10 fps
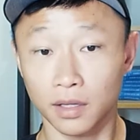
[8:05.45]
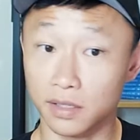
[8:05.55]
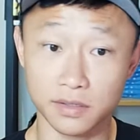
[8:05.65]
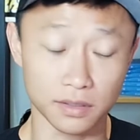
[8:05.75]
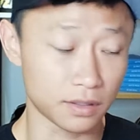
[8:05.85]

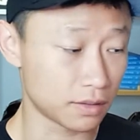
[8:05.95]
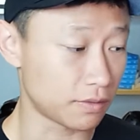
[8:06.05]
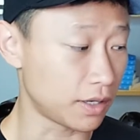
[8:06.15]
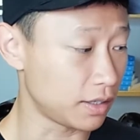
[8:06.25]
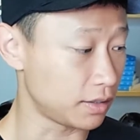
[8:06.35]
That's it,
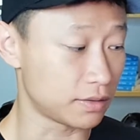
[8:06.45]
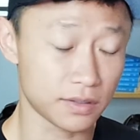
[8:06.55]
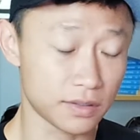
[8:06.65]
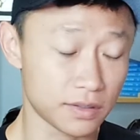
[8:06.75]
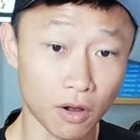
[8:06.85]
right? And
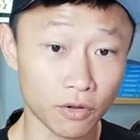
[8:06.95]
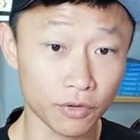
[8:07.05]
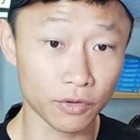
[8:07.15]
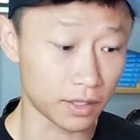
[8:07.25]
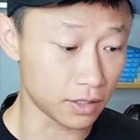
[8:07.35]
this is all
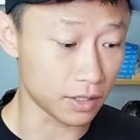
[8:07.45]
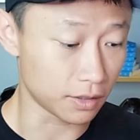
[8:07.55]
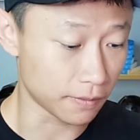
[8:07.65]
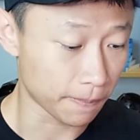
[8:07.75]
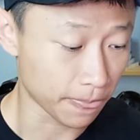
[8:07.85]
that I need.